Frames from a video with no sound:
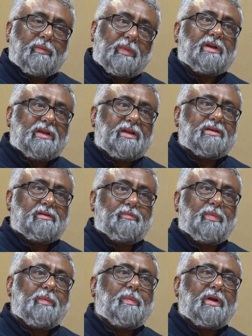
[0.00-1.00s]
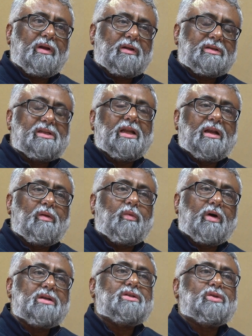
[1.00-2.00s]
but there is people still
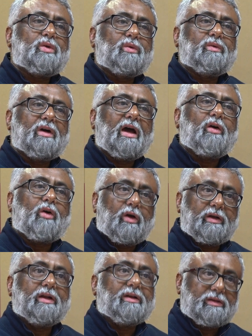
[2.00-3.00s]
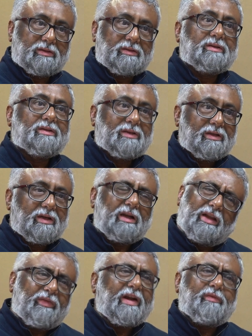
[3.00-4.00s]
wants to have content
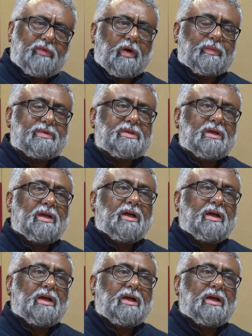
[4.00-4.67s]
in different forms.